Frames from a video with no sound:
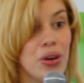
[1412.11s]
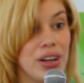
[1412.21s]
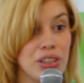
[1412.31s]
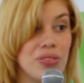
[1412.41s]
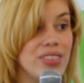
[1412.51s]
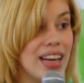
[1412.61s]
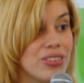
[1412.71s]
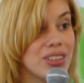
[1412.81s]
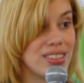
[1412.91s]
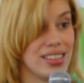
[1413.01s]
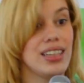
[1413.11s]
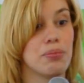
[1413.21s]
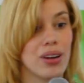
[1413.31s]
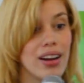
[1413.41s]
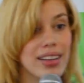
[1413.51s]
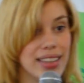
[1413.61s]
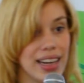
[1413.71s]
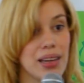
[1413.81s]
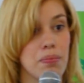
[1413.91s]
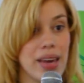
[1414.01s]
and you've never seen a product
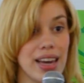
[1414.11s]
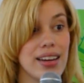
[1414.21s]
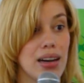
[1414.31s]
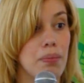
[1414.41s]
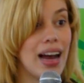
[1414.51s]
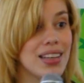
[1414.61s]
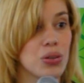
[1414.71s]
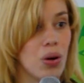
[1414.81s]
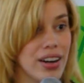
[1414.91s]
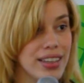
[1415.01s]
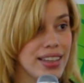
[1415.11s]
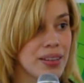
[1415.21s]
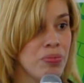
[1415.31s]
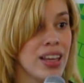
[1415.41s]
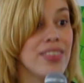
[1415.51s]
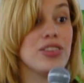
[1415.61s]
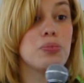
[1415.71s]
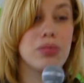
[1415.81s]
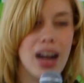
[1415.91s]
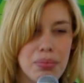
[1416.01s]
getting made at a mass quantity, there's
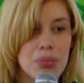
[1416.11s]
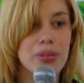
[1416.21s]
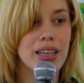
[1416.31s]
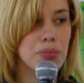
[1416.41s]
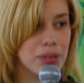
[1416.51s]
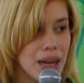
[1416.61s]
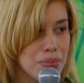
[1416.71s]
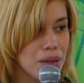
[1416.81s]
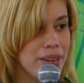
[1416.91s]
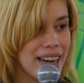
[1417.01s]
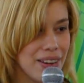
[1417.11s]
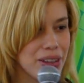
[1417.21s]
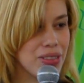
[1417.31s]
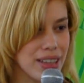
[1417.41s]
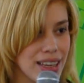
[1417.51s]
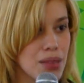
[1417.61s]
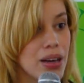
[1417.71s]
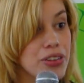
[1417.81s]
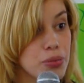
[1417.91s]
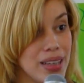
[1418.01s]
probably a problem in how you're thinking
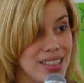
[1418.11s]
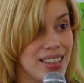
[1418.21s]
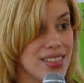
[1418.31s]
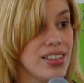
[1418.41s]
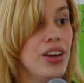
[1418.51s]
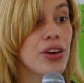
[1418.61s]
about your business.